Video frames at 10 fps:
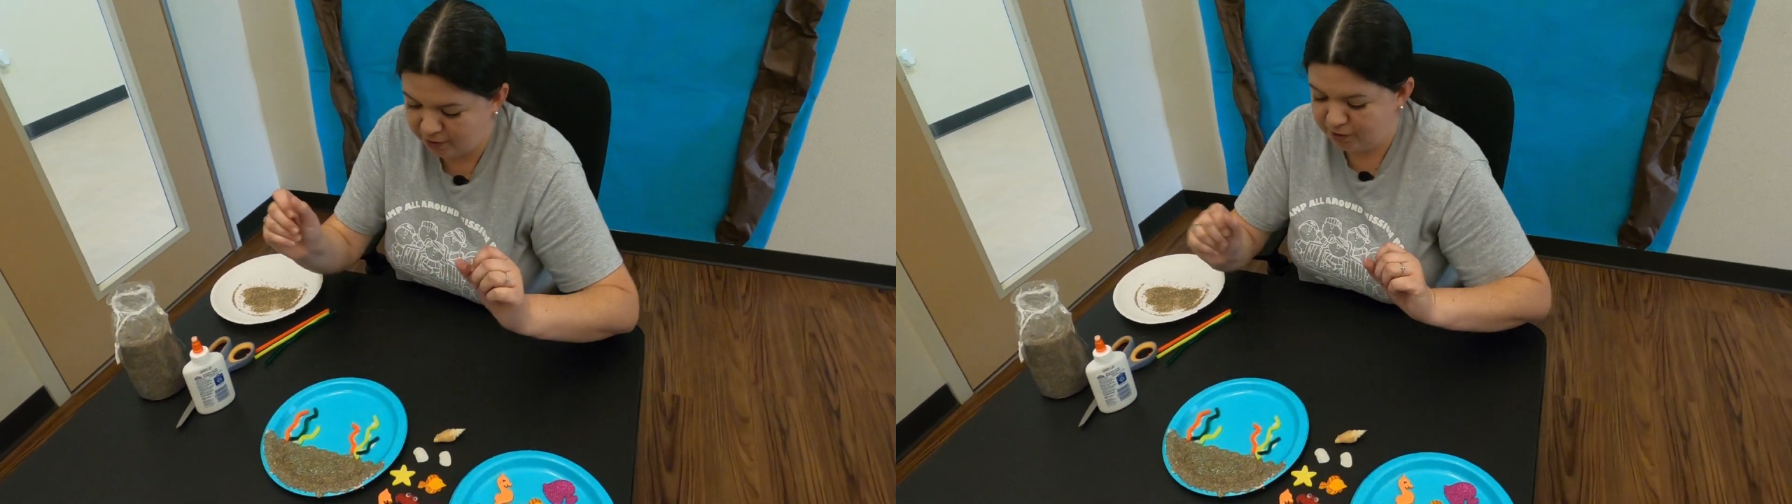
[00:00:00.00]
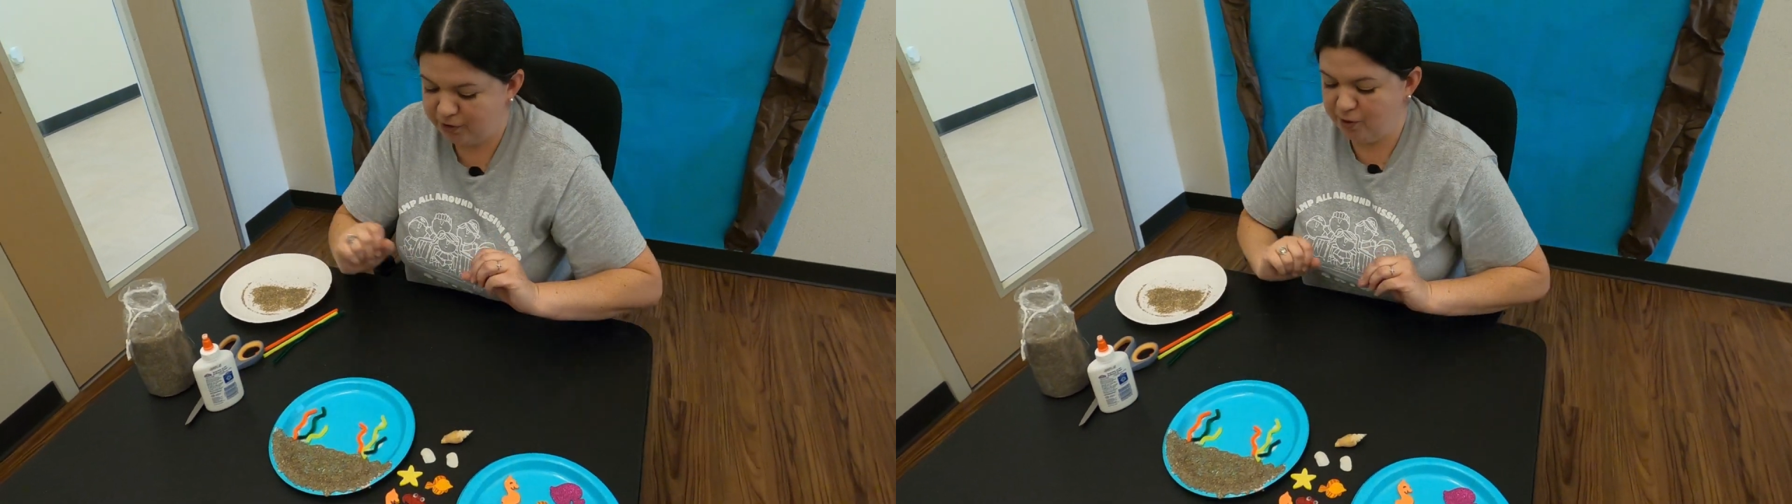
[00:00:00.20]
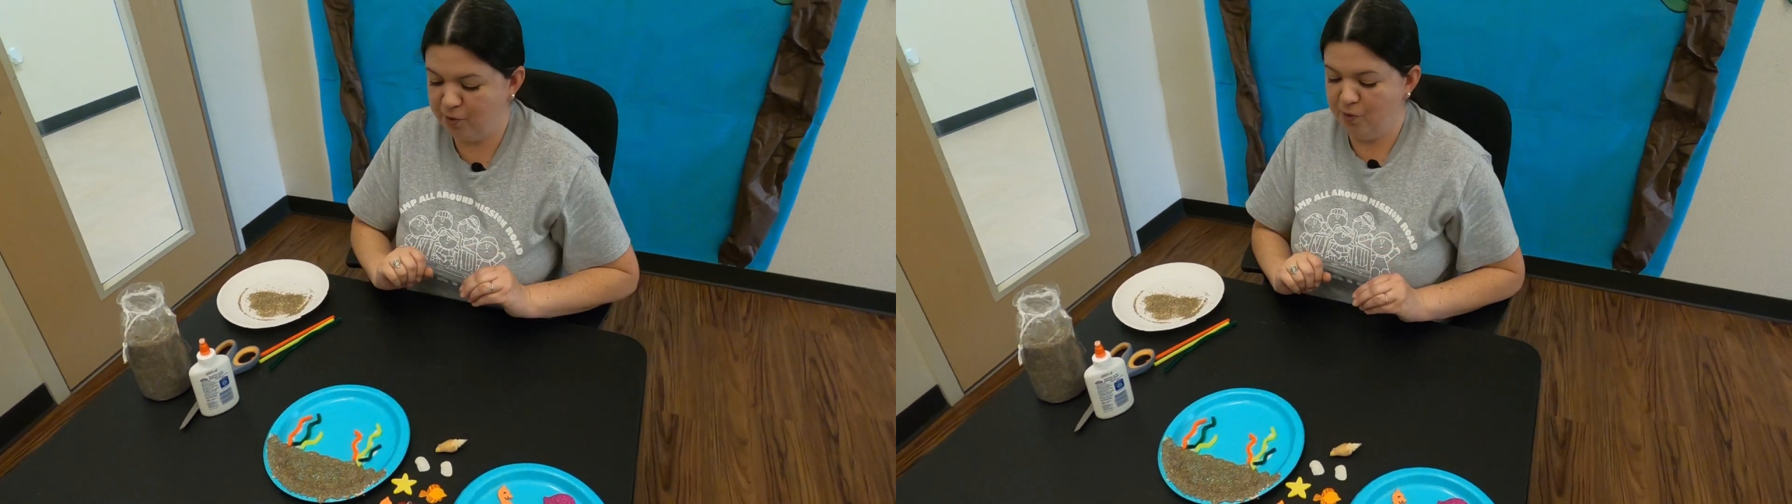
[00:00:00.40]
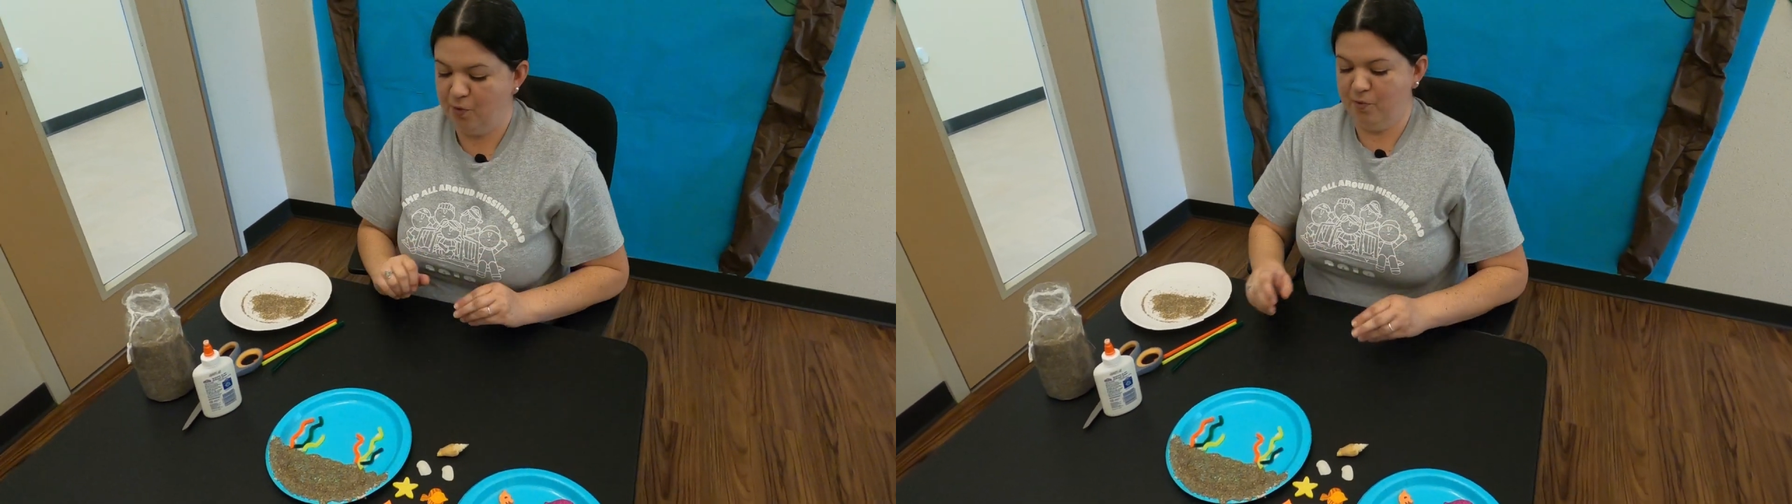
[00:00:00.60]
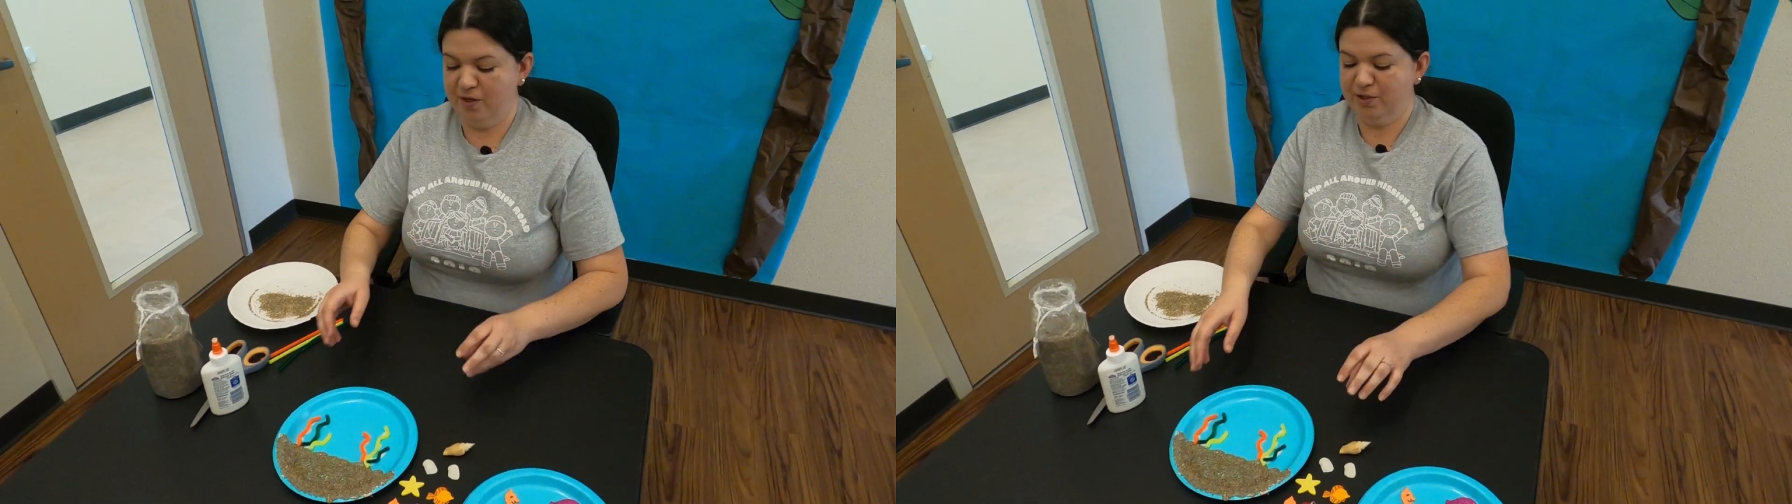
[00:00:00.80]
So
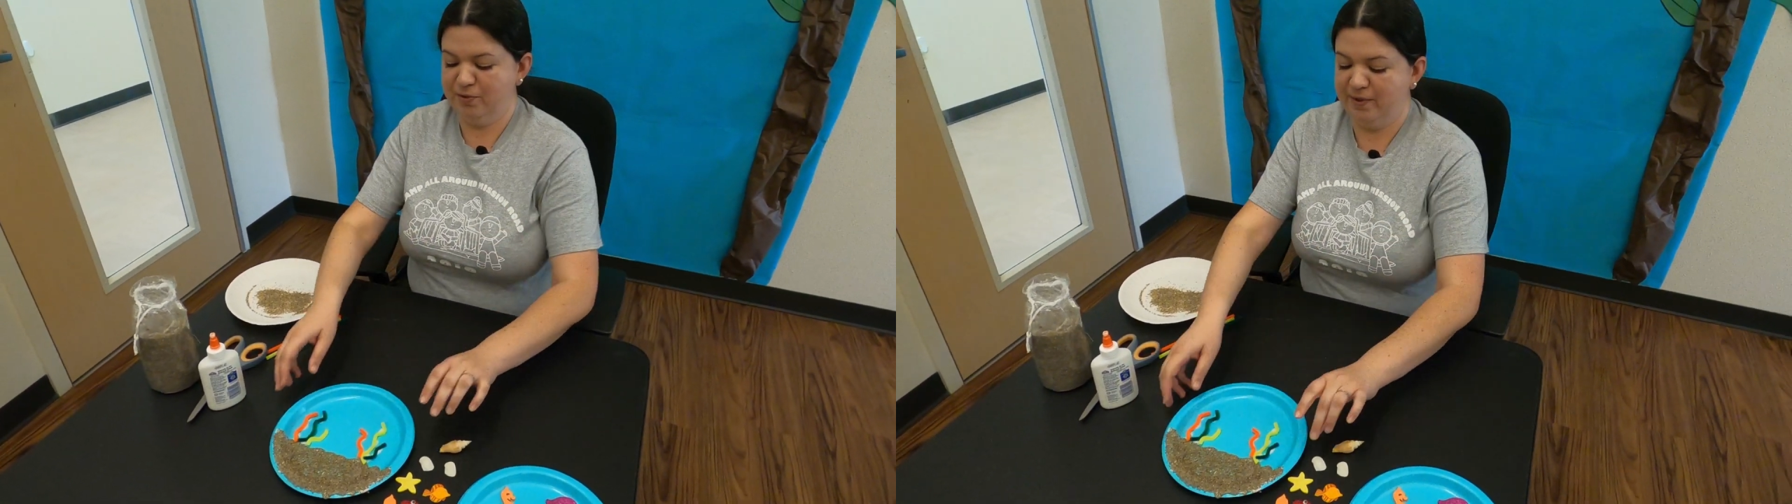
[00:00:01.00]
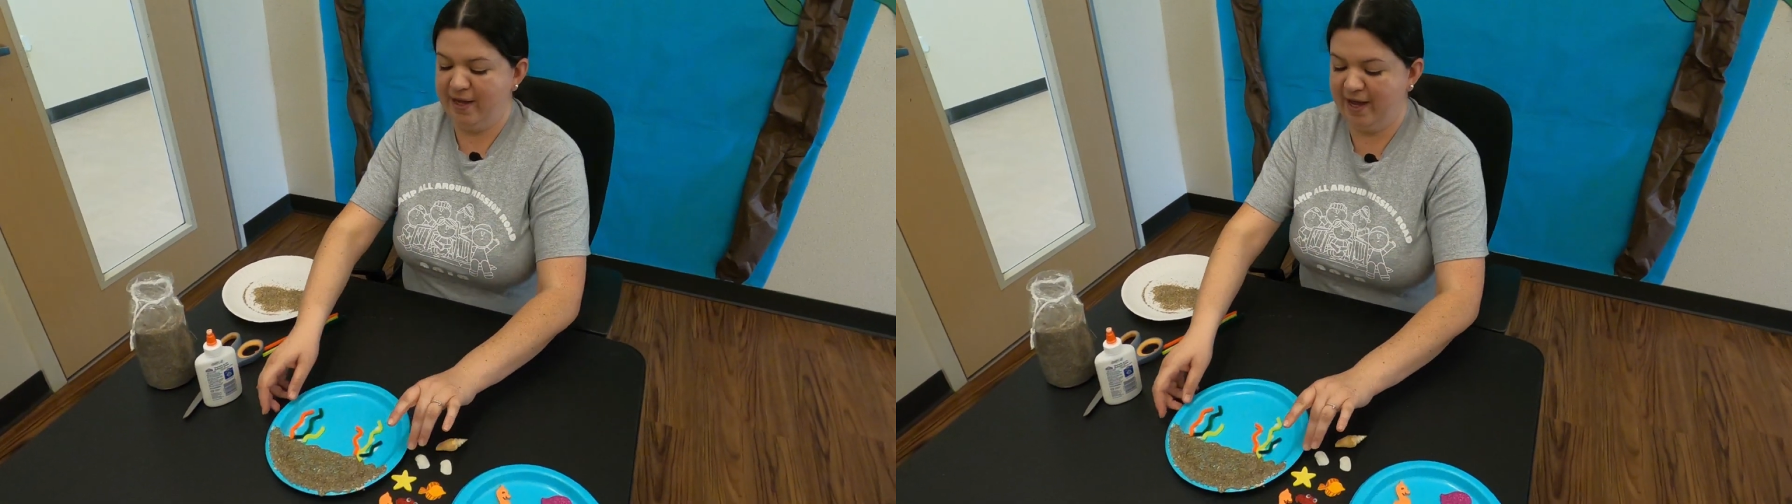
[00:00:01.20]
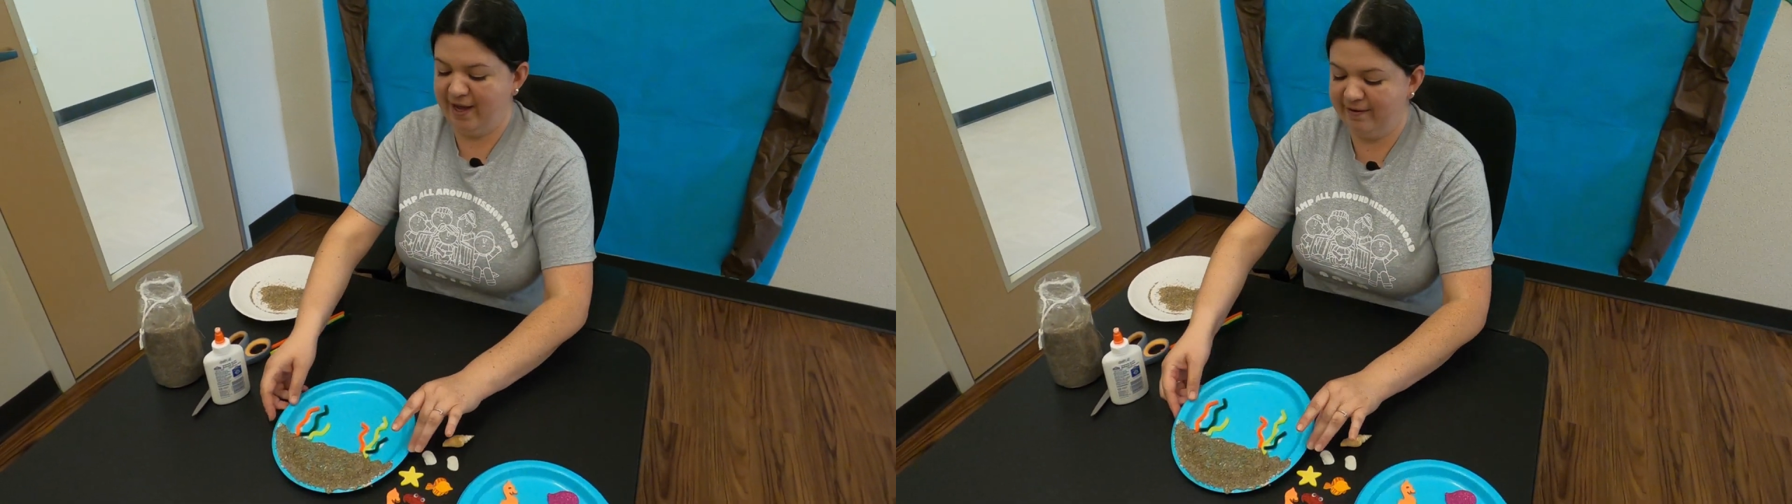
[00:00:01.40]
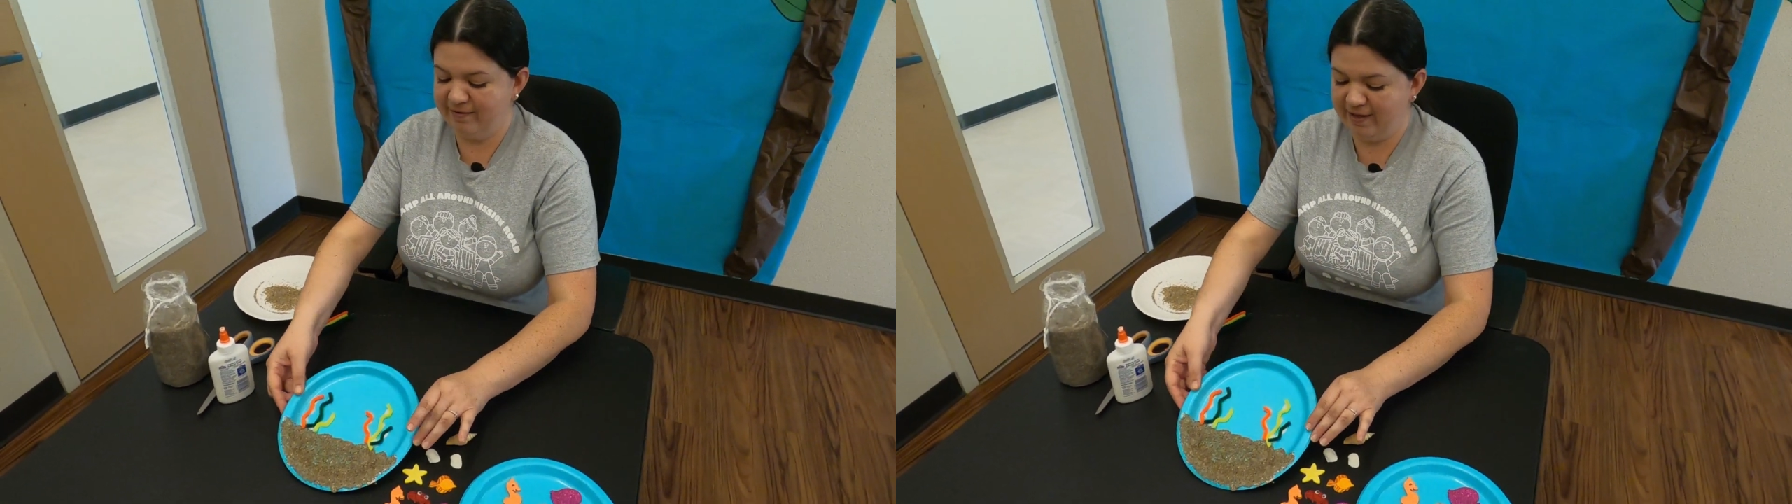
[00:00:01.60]
once we have